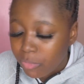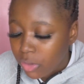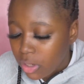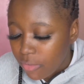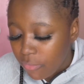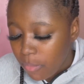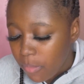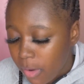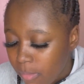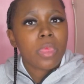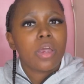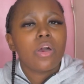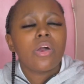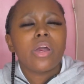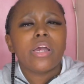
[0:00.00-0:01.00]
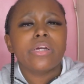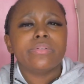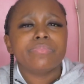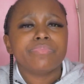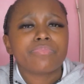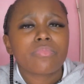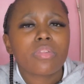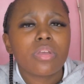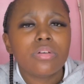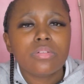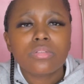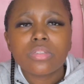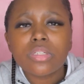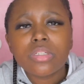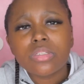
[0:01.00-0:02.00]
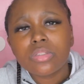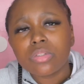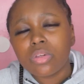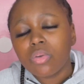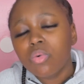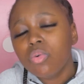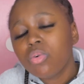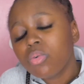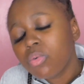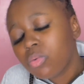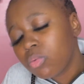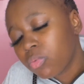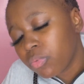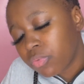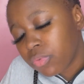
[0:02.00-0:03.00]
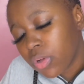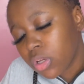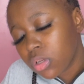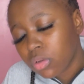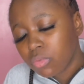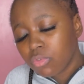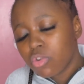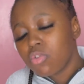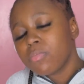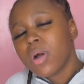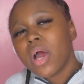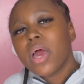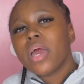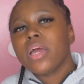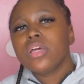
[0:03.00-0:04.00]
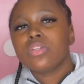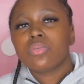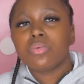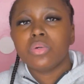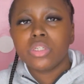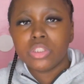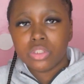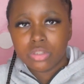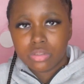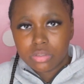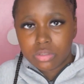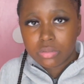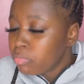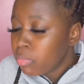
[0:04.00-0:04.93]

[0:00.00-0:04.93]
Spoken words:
You feel me? All right, these Google fucking robot ass questions.